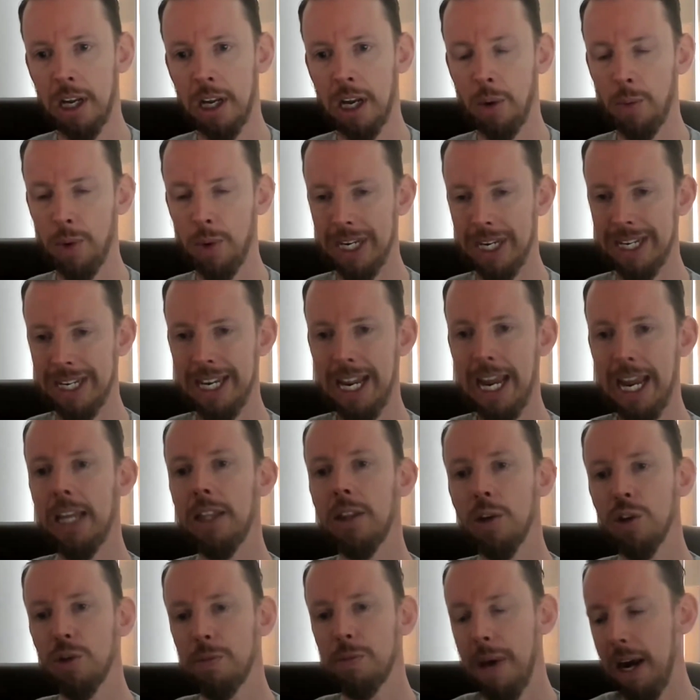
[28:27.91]
And we could take
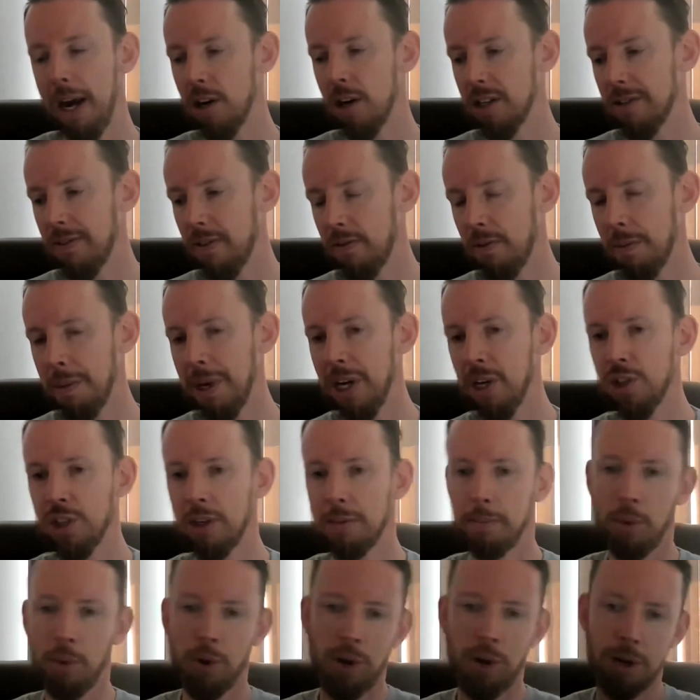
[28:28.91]
those patterns of
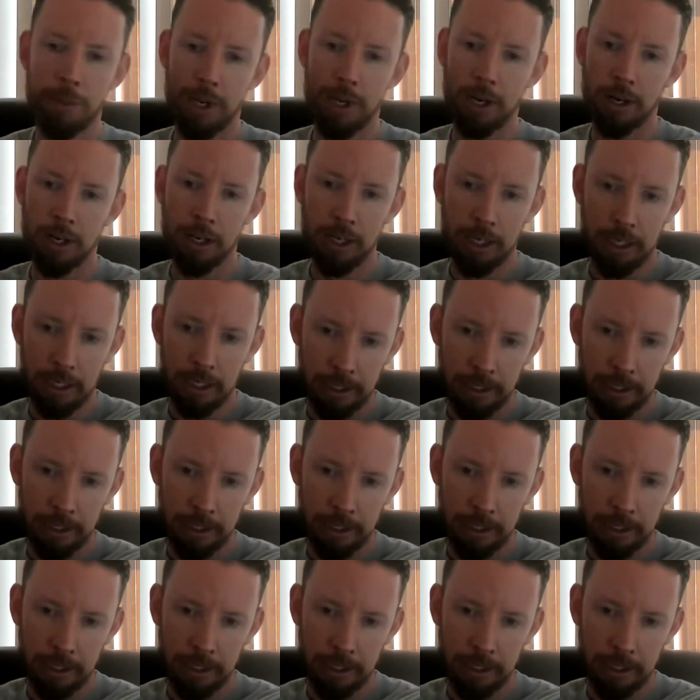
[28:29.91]
information and put them in